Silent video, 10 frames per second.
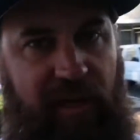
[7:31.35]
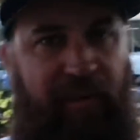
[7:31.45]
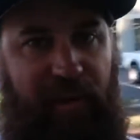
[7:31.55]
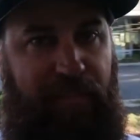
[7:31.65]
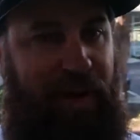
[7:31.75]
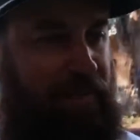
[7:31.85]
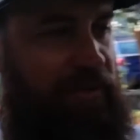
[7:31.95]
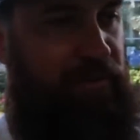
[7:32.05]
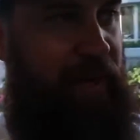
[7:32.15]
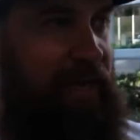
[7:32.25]
and we can pop
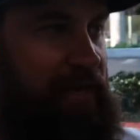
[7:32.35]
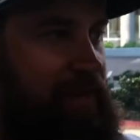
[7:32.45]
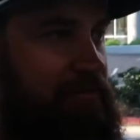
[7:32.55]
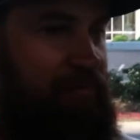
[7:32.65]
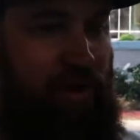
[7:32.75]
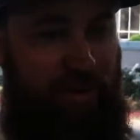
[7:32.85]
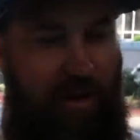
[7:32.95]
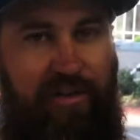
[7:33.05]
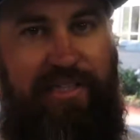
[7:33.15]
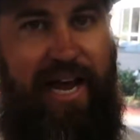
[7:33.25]
this back in with
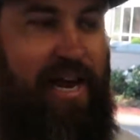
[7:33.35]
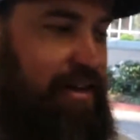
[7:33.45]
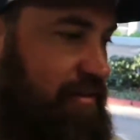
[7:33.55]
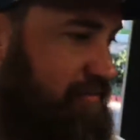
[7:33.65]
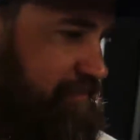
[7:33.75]
our tank.